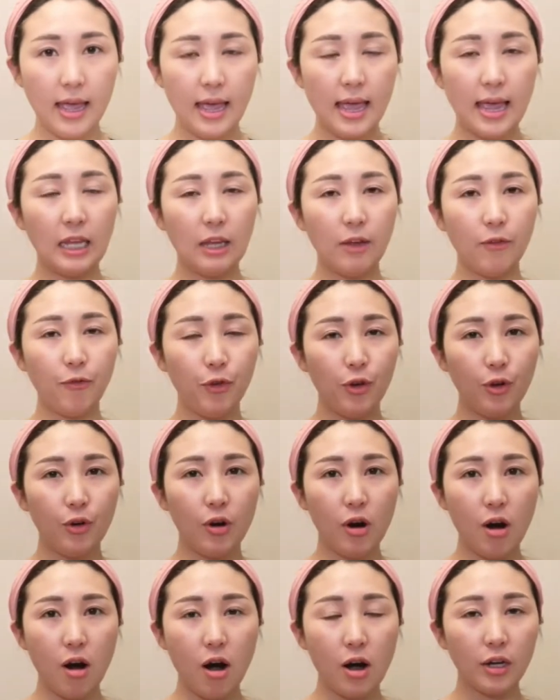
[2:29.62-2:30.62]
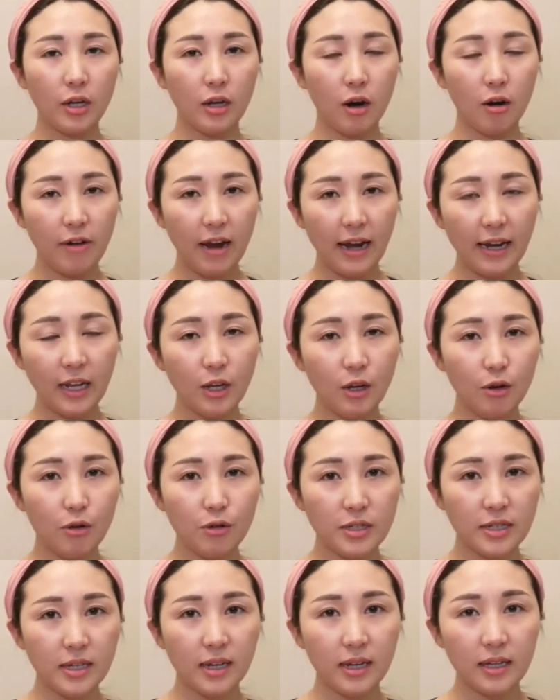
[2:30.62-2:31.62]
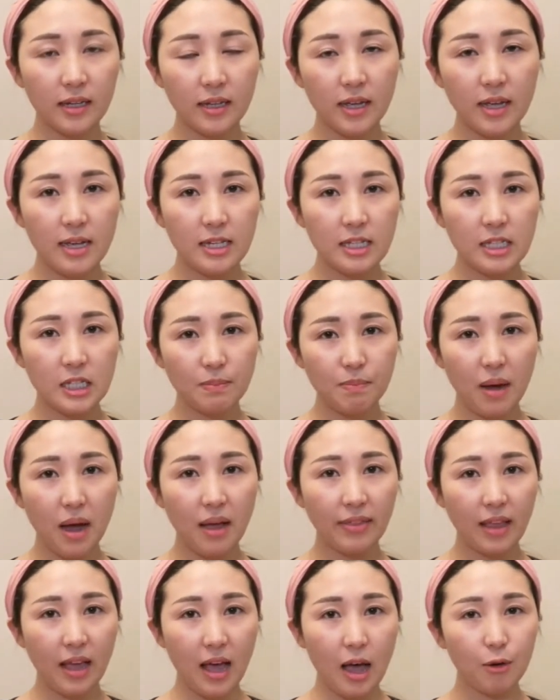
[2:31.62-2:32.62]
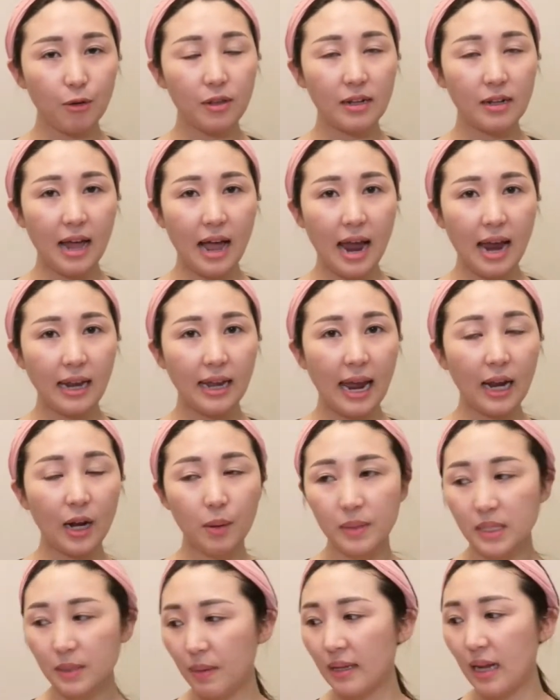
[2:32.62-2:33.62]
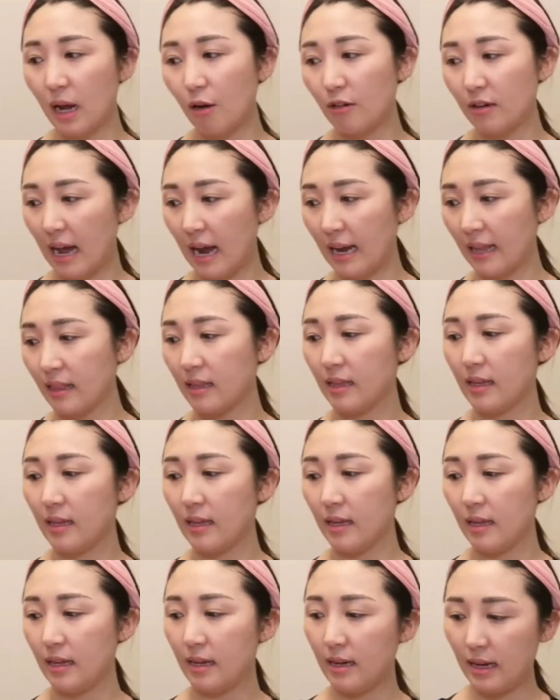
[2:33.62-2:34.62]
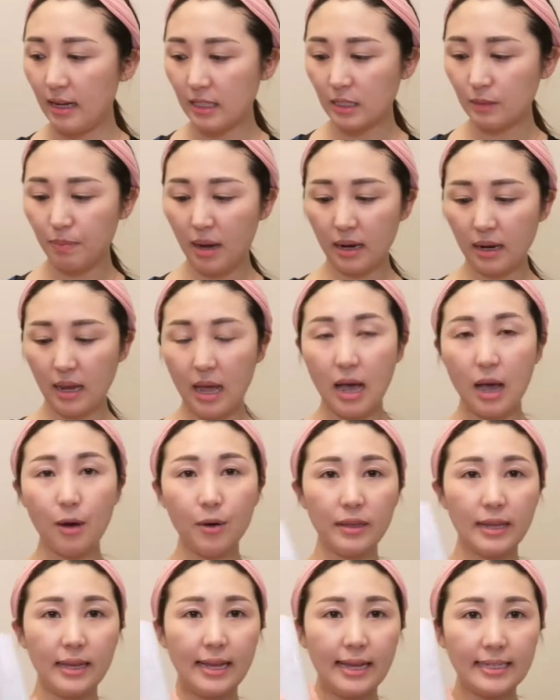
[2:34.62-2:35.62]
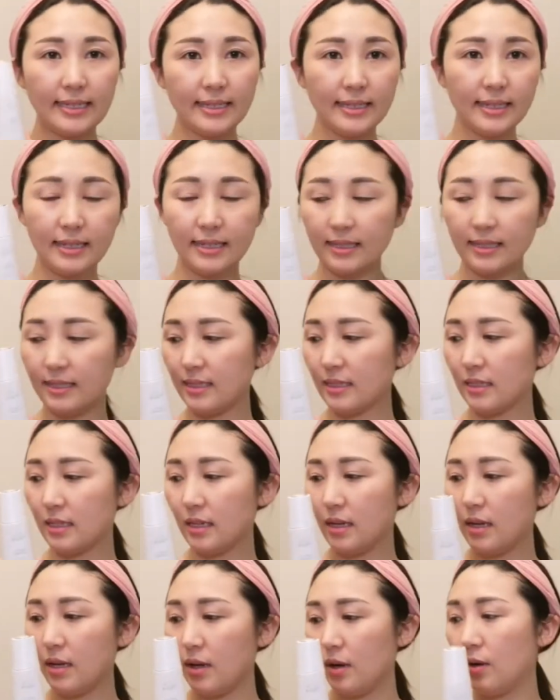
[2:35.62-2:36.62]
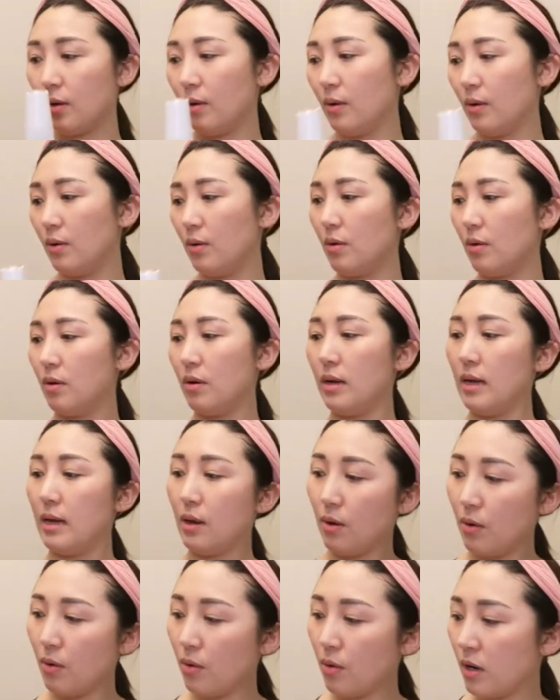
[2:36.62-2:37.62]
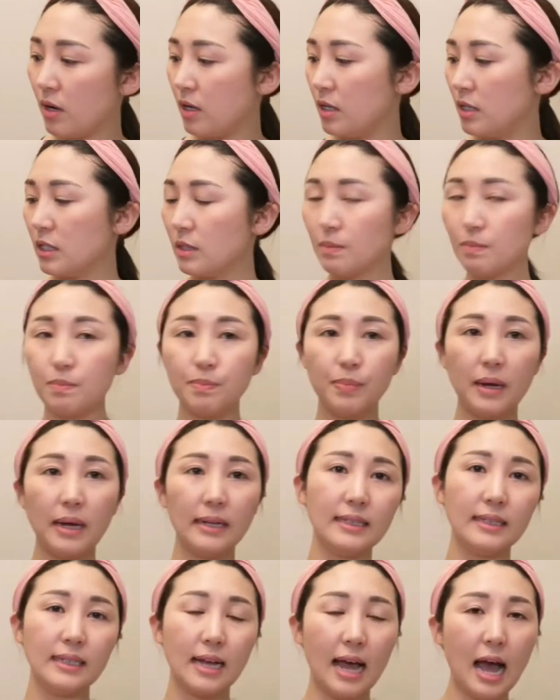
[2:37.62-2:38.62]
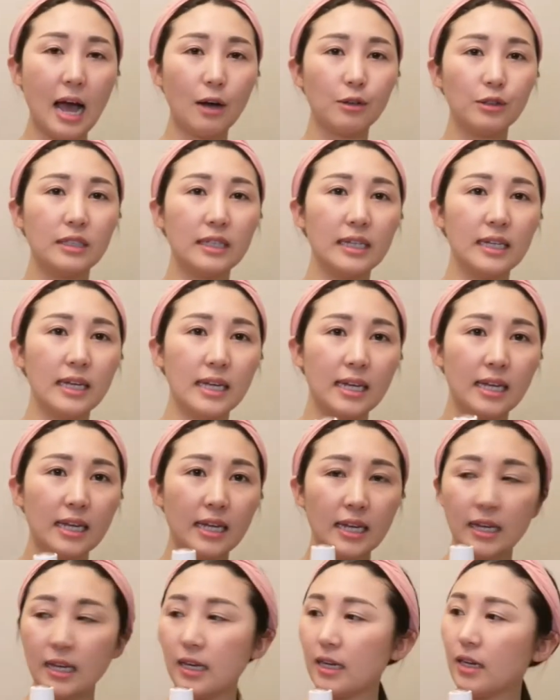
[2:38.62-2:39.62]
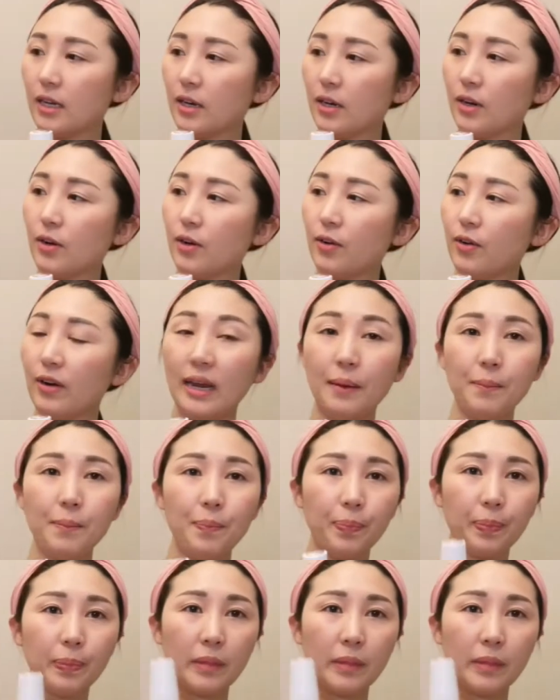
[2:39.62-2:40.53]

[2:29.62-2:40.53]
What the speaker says: And if you are already using spot out line, Atomy spot out line, like spot out essence or spot out cream,